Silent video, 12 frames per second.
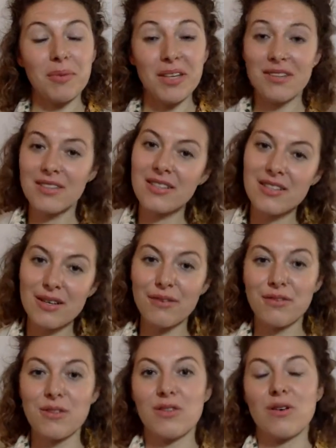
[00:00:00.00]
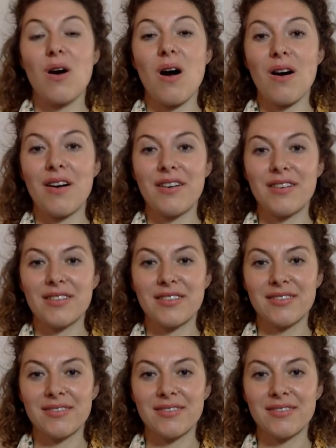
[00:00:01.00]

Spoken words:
because it softens our heart.